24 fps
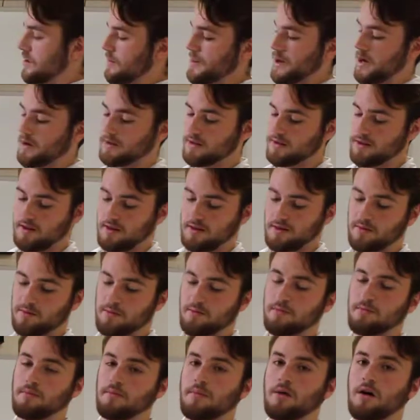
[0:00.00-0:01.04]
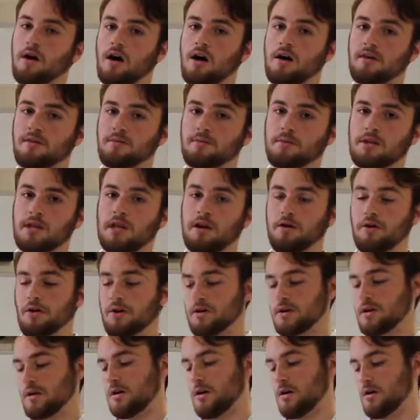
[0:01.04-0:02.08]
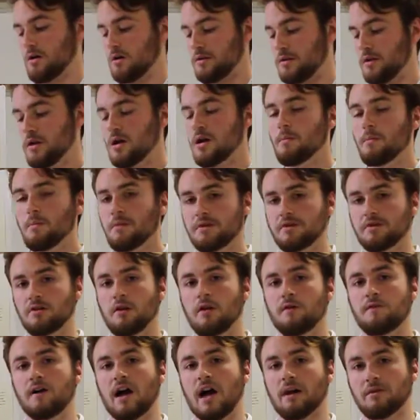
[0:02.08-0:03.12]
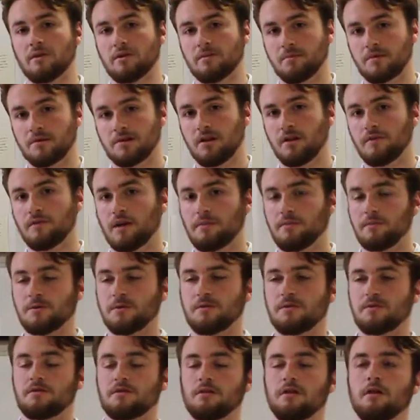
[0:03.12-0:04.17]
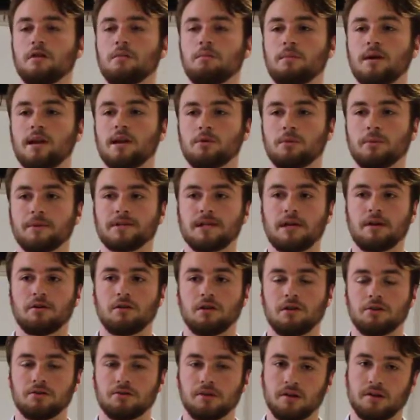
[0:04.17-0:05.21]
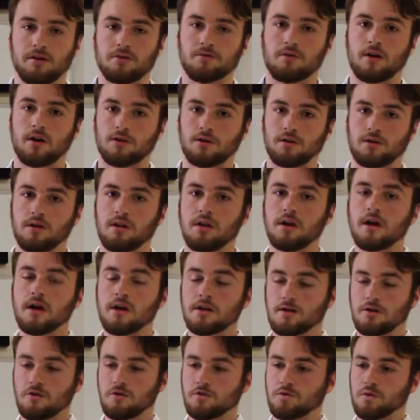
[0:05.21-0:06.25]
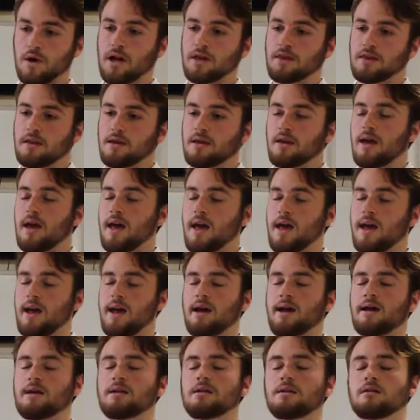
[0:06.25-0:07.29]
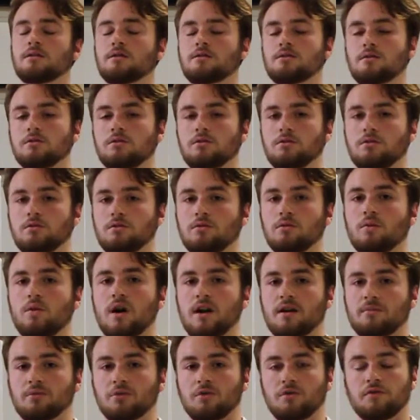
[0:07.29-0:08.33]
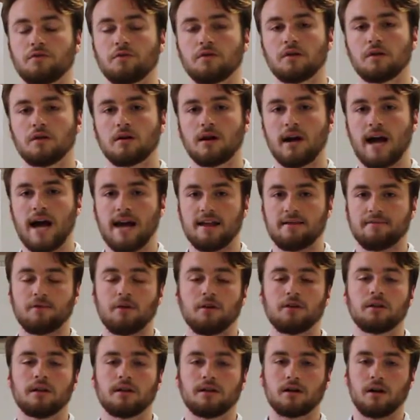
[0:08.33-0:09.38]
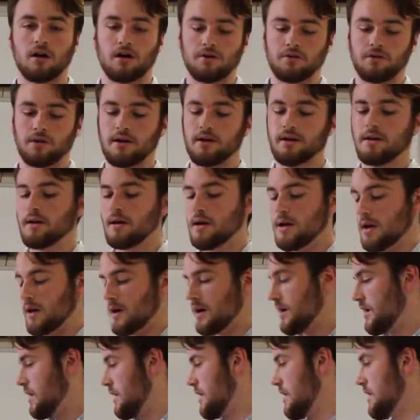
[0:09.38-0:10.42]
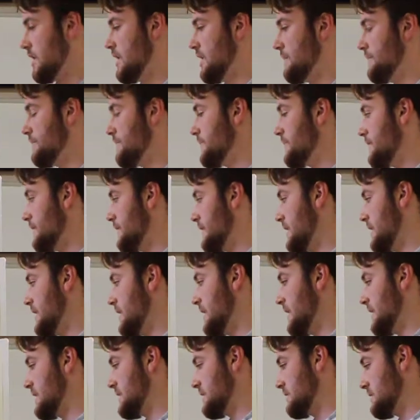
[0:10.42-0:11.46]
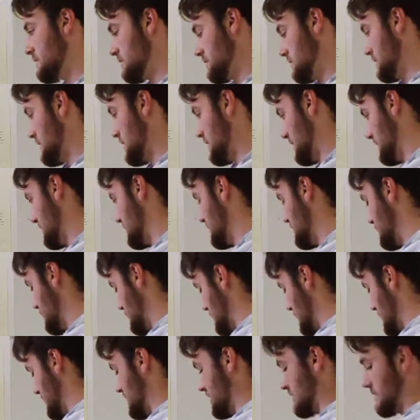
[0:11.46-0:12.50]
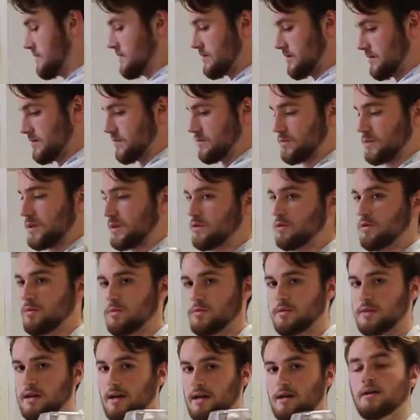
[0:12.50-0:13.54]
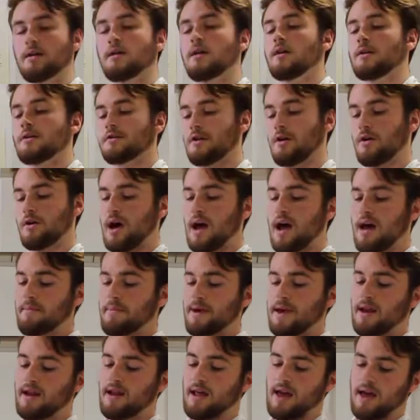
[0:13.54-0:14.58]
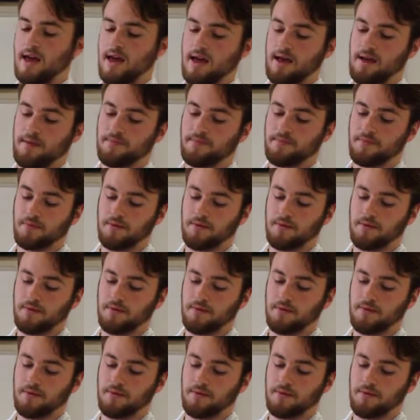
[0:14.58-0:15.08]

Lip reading: about this awesome material called basalt fibers. Basalt fibers is a mineral material used in construction to strengthen and to waterproof asphalt and concrete. And I think this is a really cool thing. So I made a